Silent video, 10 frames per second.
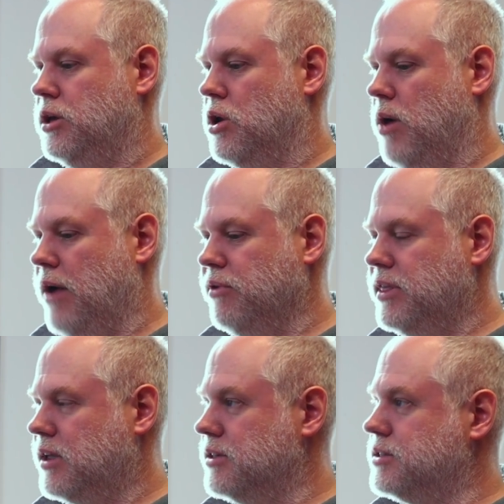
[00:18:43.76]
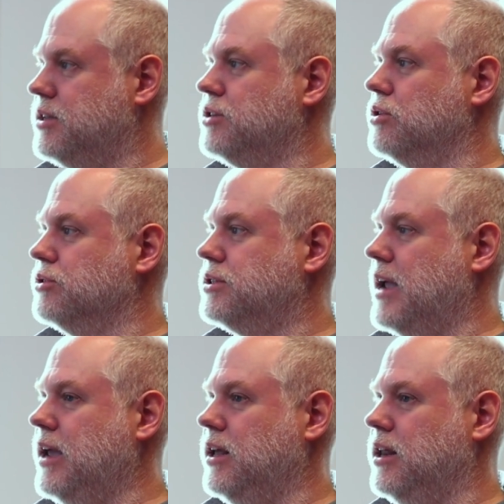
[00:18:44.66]
everything in this digital
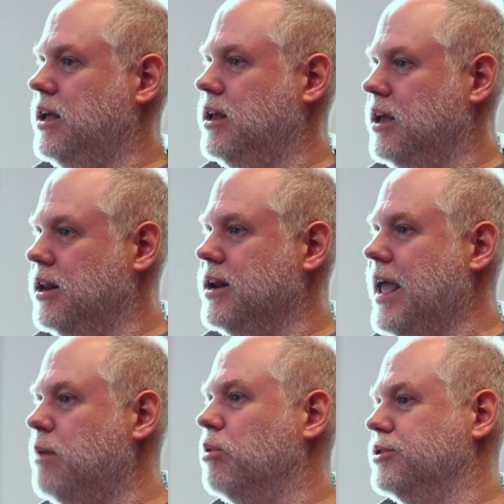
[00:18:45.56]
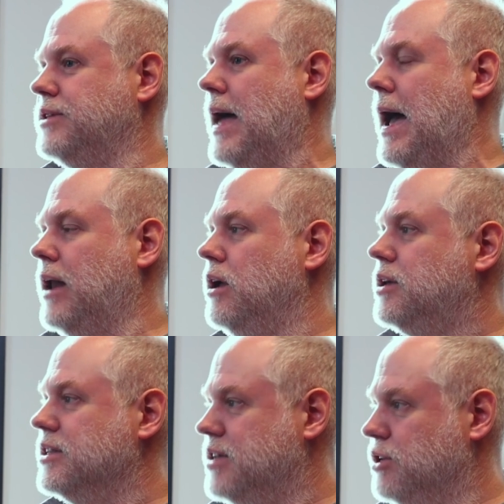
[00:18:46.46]
state, it enables that
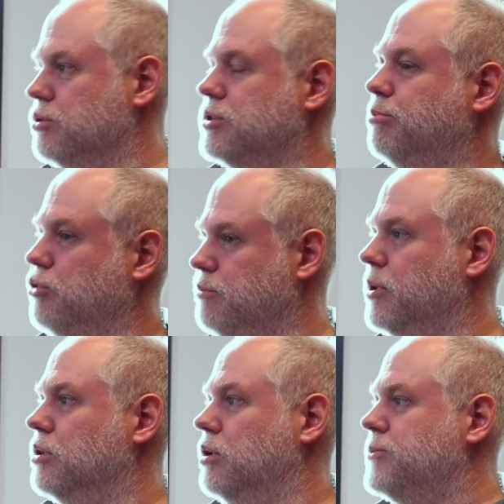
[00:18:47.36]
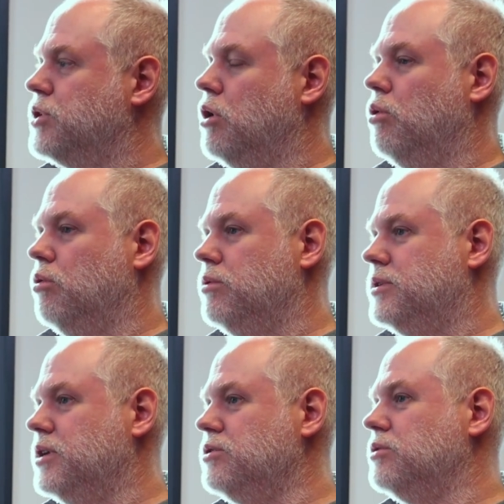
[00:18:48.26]
continuous improvement loop. So
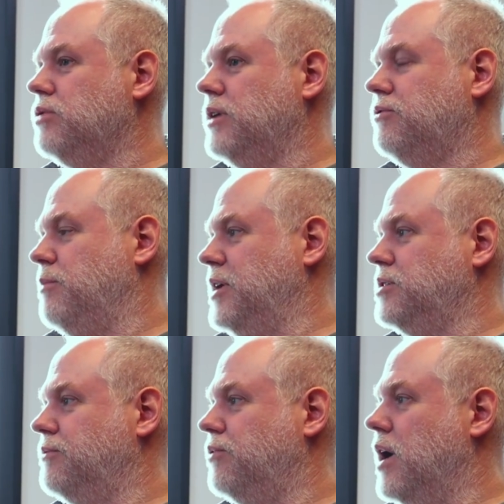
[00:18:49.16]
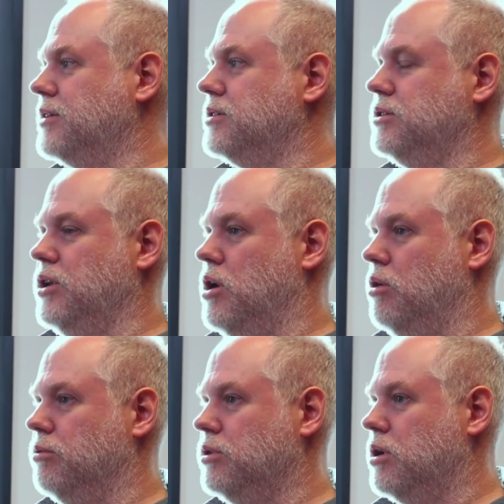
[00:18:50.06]
digital transformation for us is,
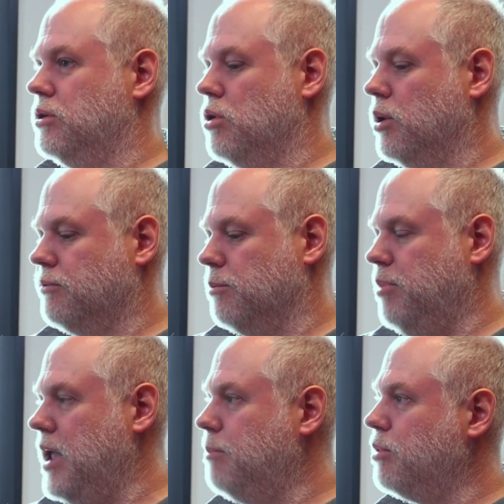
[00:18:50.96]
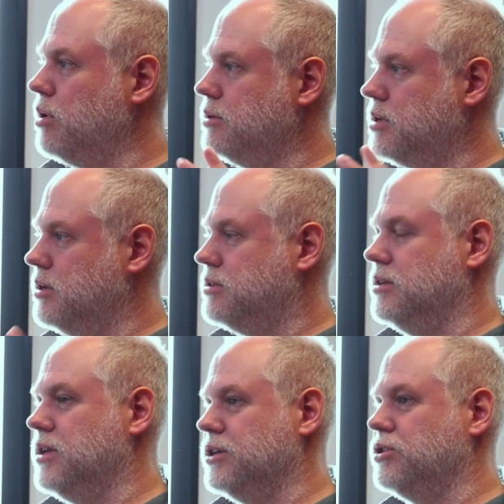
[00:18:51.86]
going from paper to
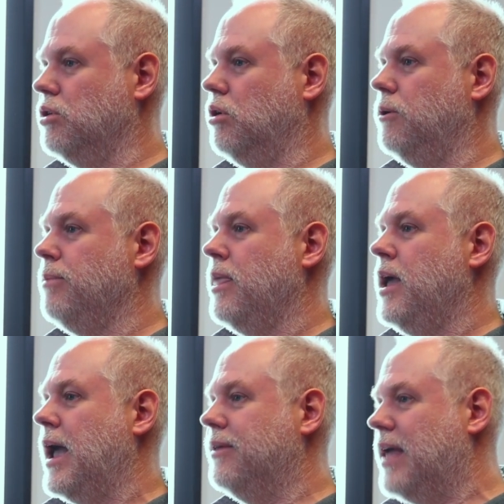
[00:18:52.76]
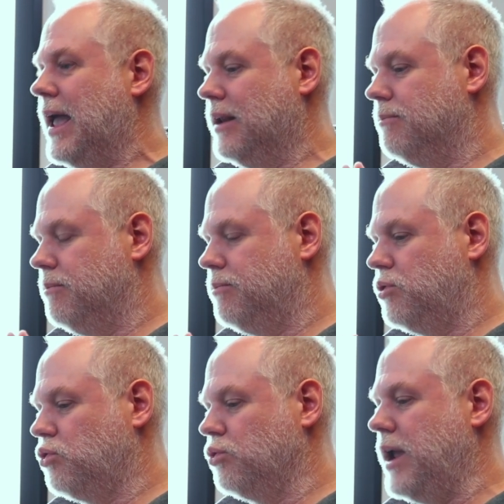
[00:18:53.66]
digital and
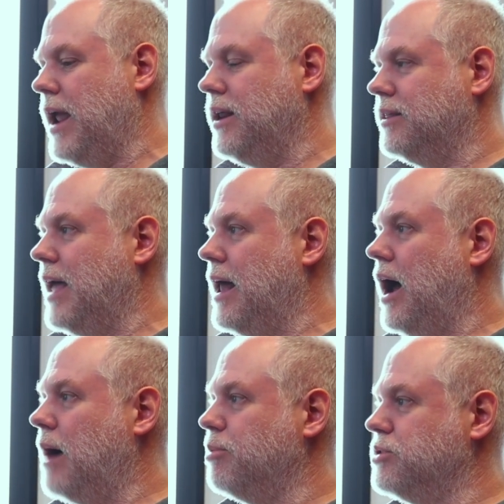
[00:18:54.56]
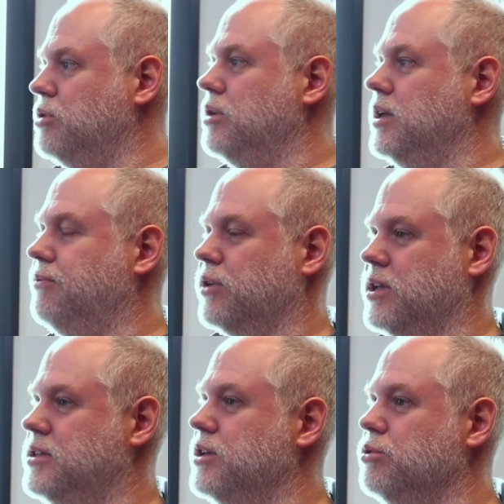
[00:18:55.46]
creating that opportunity for
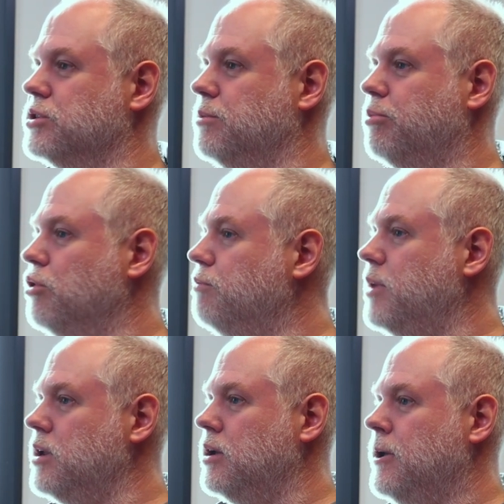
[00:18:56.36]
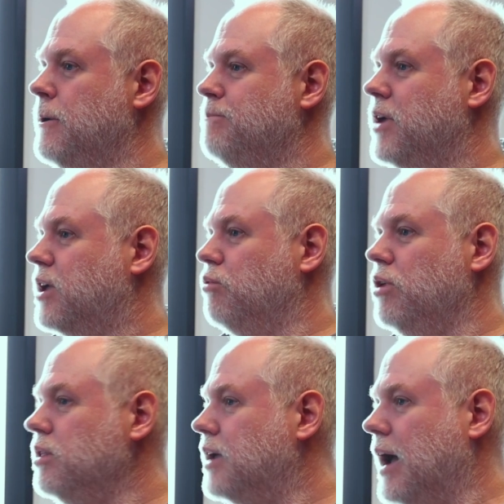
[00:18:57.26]
continuous improvement that can
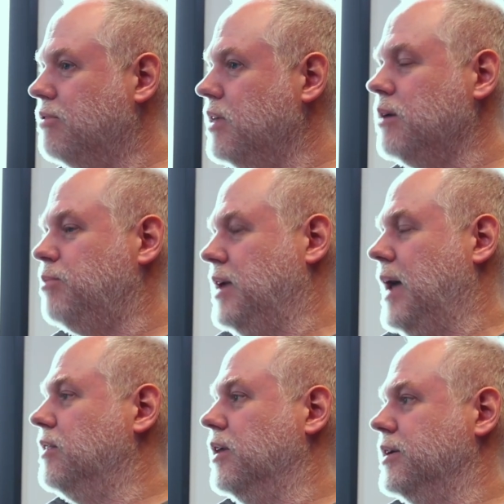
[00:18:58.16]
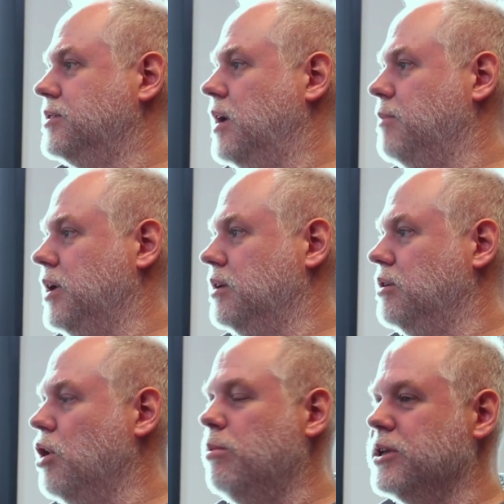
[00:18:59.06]
really, I think, be endless. I mean,
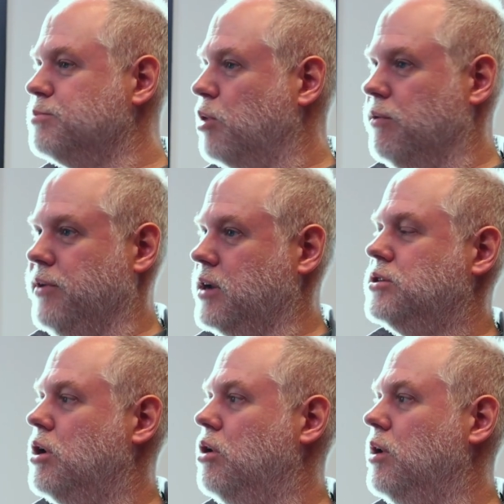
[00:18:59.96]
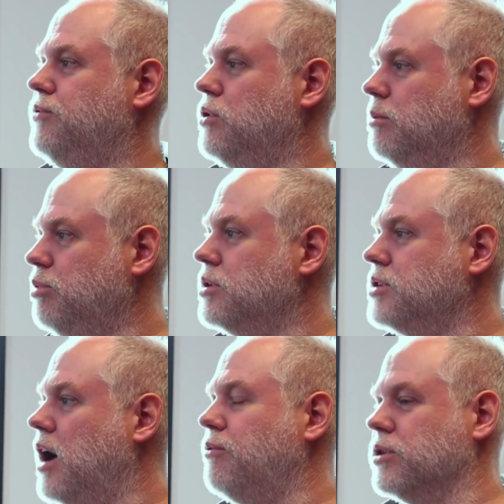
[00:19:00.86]
nobody's perfect. So if you can put a
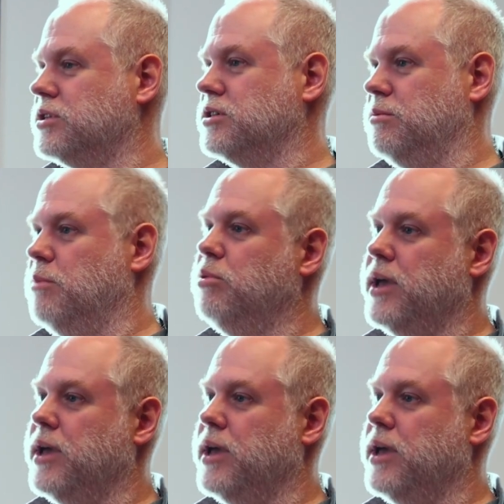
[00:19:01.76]
software system in